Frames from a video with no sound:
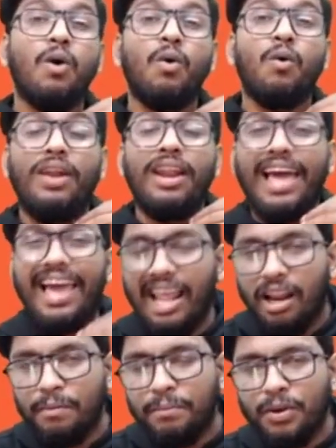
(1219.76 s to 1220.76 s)
who will
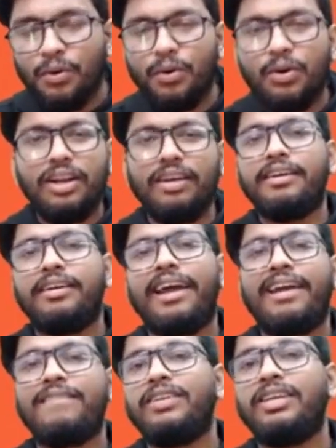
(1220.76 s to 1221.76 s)
help you to clear
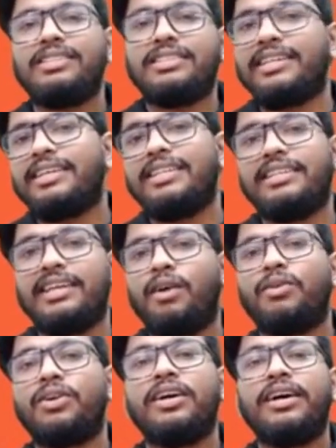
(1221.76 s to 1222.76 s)
every single
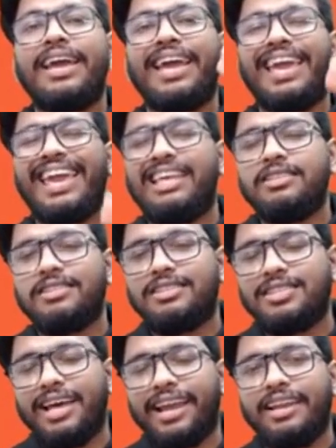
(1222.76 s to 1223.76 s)
doubt
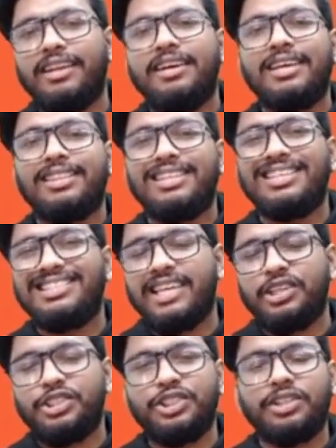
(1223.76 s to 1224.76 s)
inside the
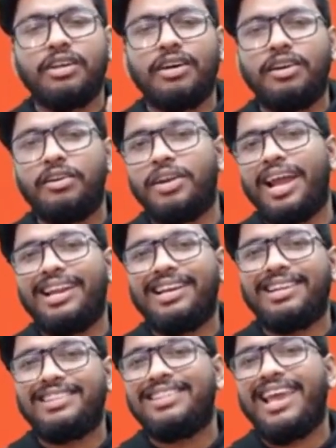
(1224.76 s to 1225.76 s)
session
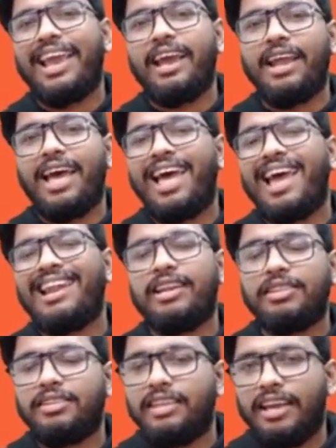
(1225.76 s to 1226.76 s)
right there
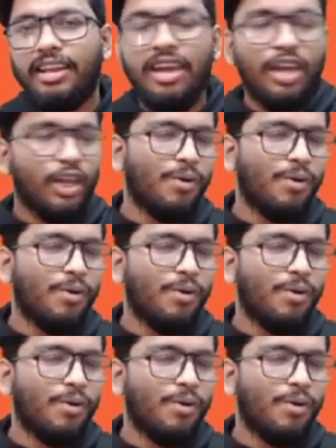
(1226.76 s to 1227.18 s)
and then.